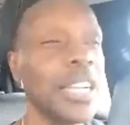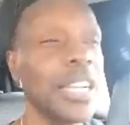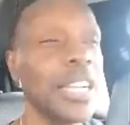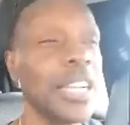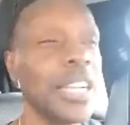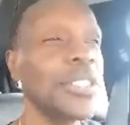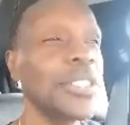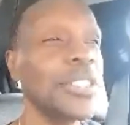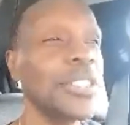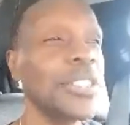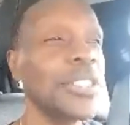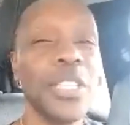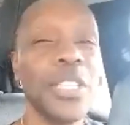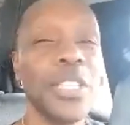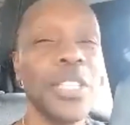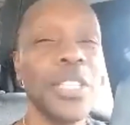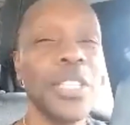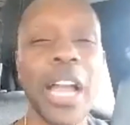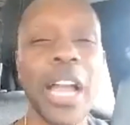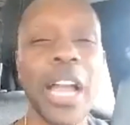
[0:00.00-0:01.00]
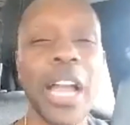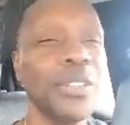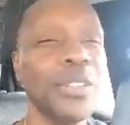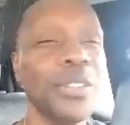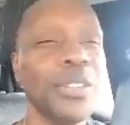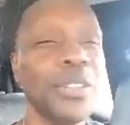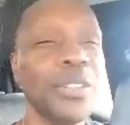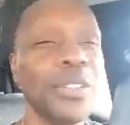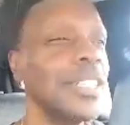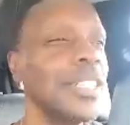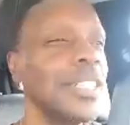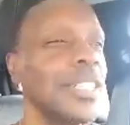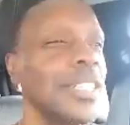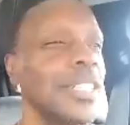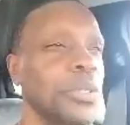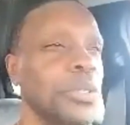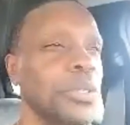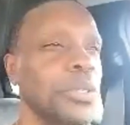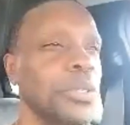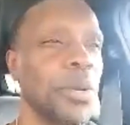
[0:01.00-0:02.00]
she used to do that a lot just stare
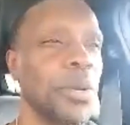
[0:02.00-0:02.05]
out